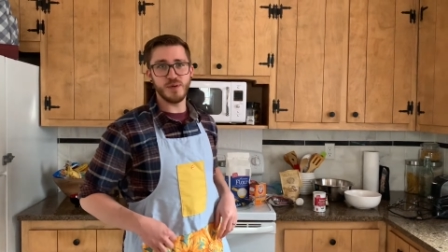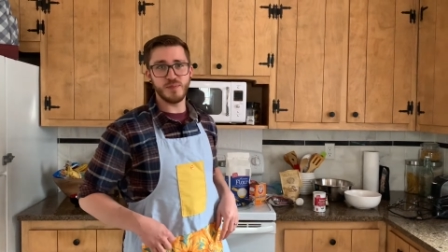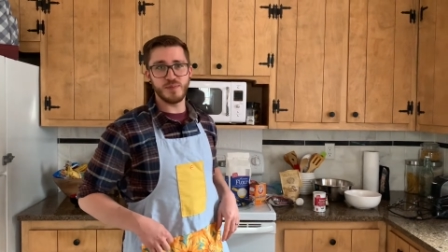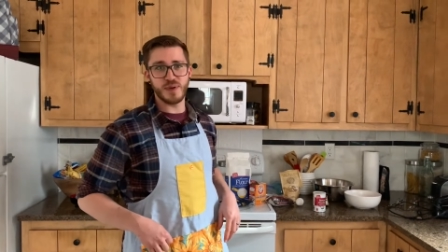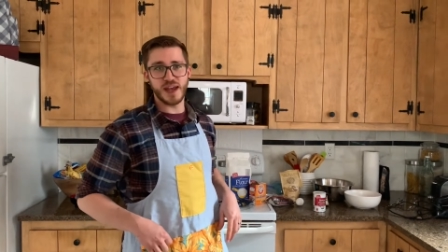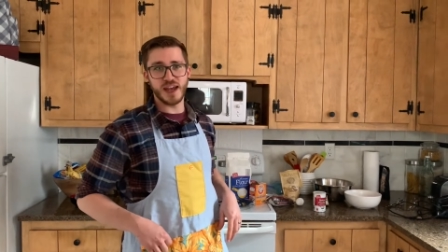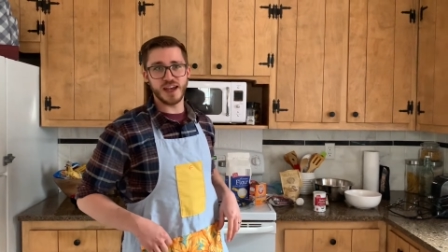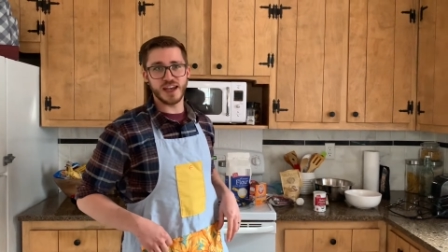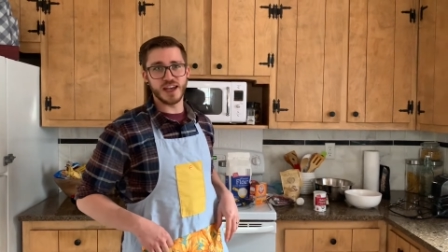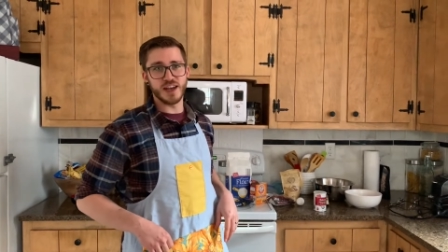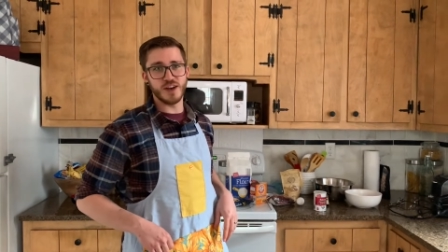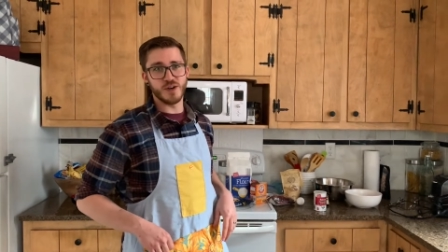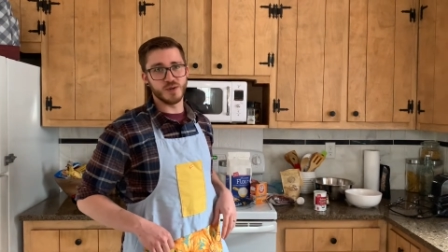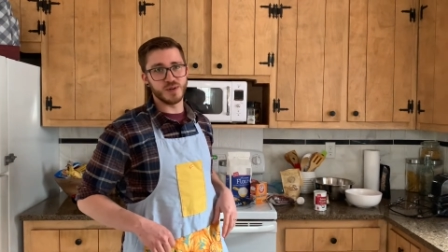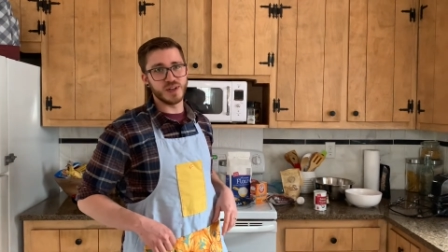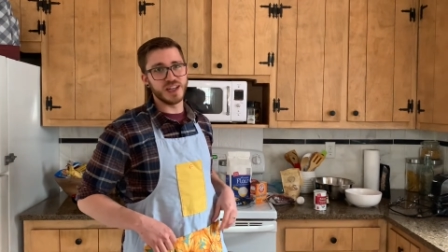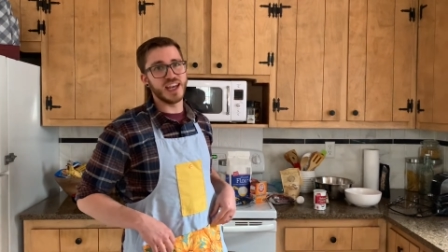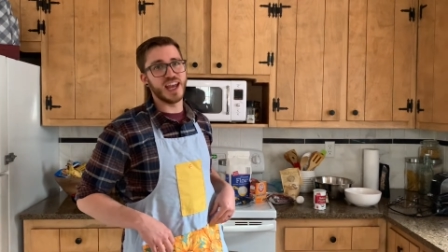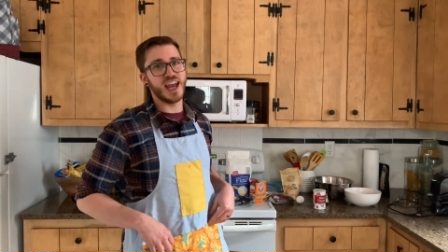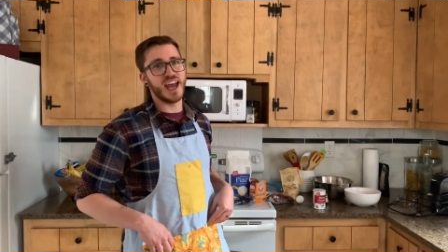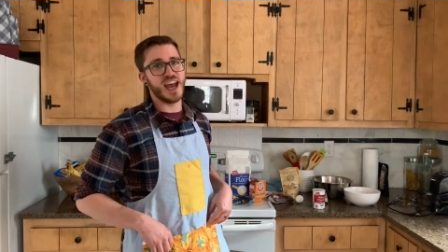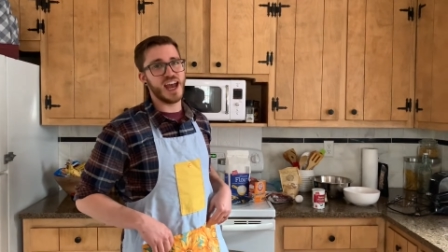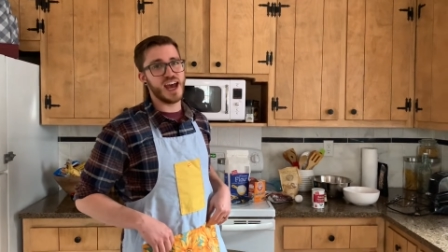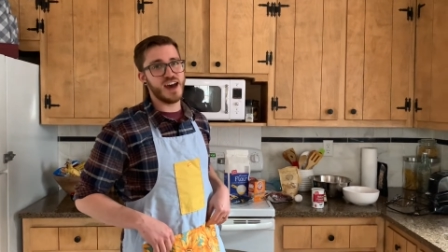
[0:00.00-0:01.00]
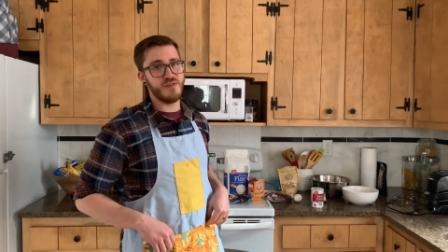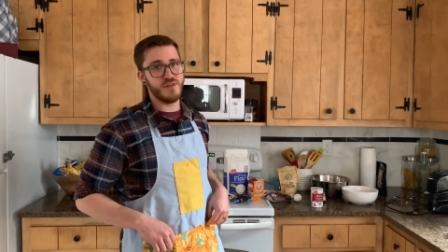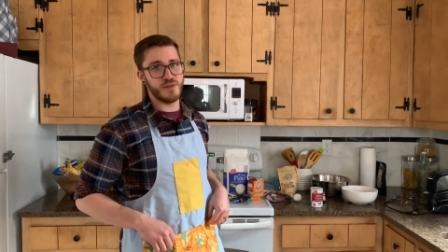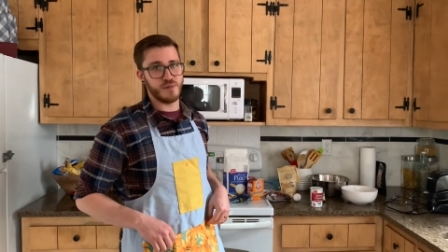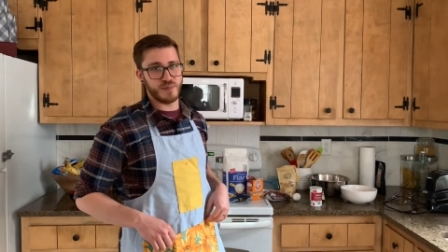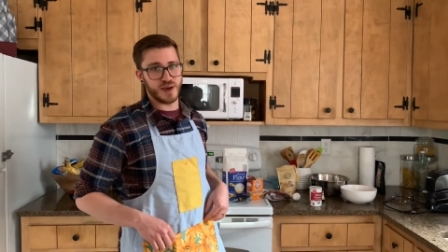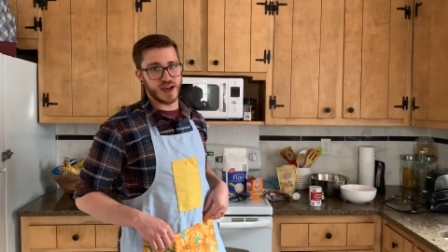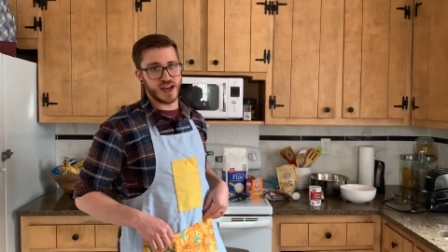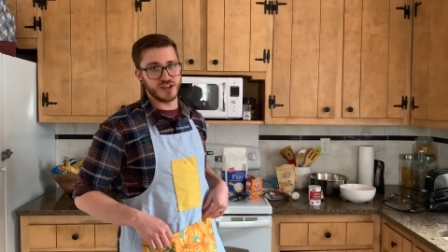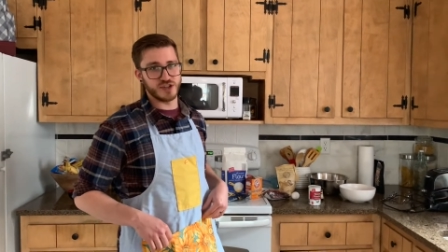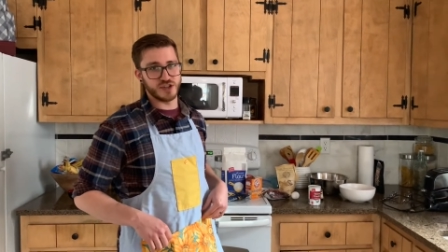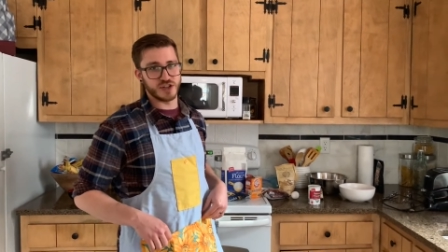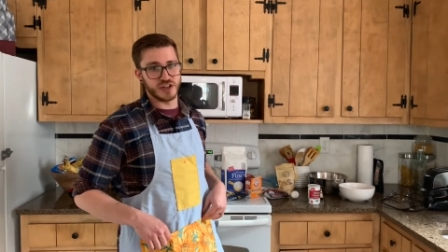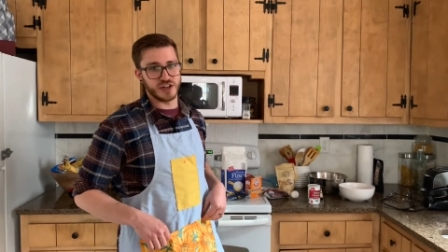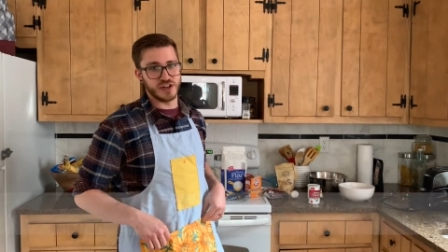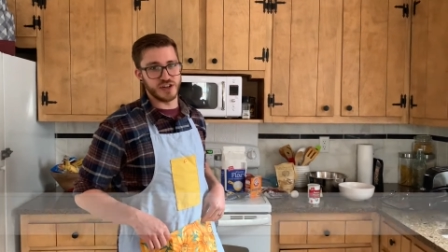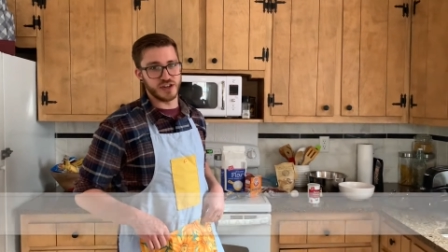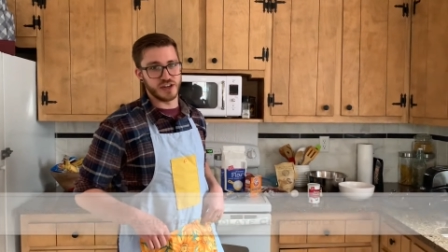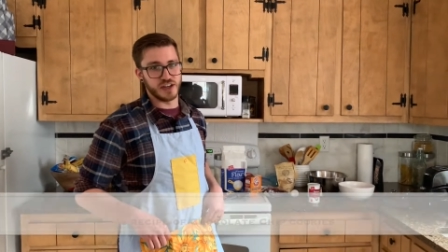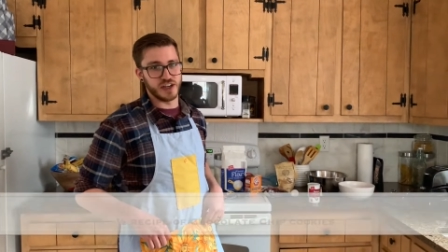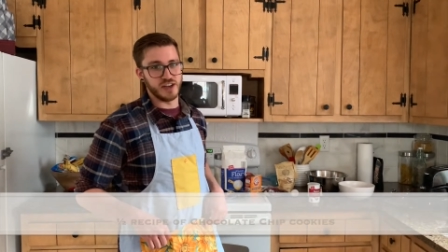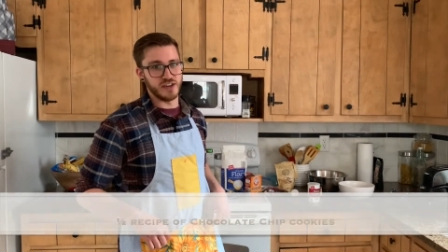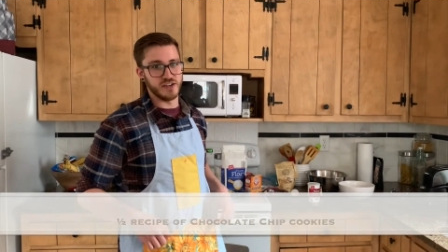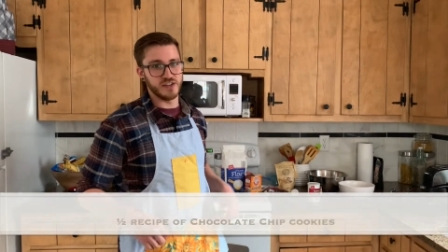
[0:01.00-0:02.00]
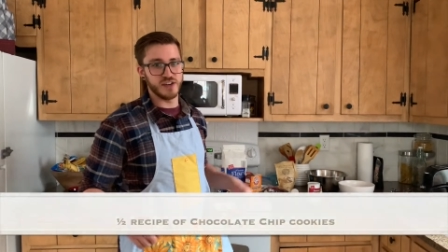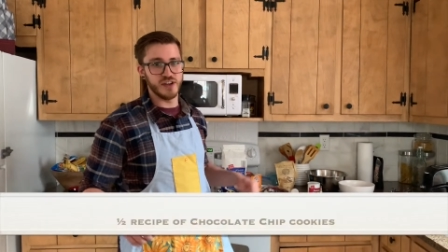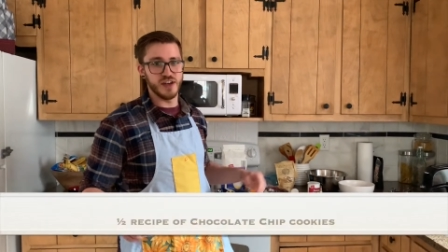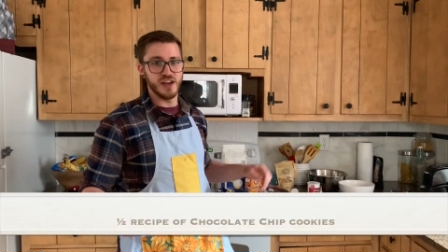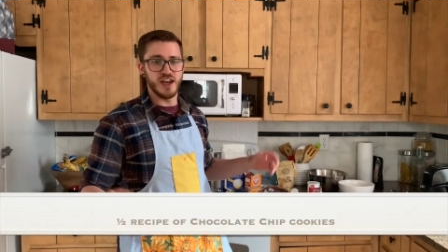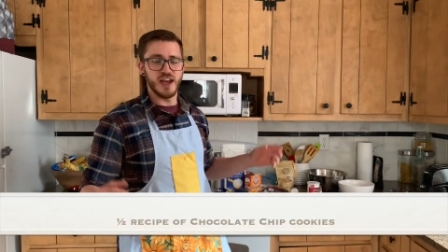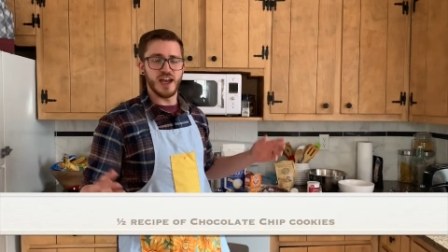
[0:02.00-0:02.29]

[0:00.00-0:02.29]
baking only half a batch of cookies.